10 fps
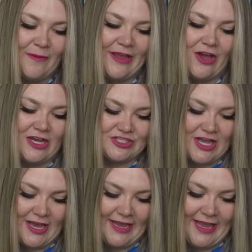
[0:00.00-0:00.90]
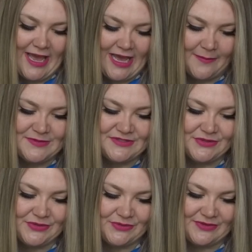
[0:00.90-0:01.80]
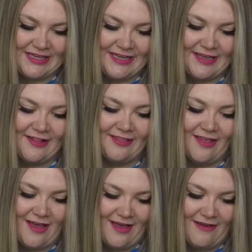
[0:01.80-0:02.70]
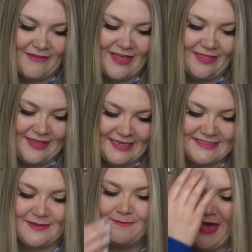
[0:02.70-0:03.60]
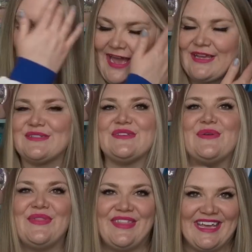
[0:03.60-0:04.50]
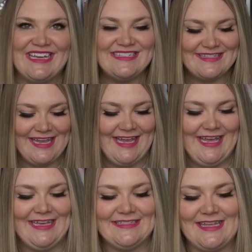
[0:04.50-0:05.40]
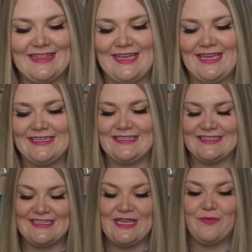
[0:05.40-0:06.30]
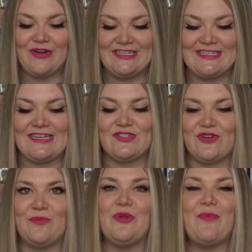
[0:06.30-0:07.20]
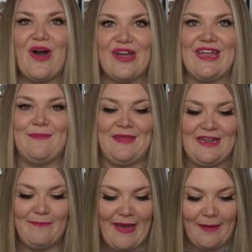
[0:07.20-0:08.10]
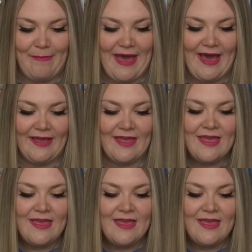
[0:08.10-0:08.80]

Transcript: my gosh, I absolutely love this bag. So this is the Disney Princess Triple Pocket Mini Backpack.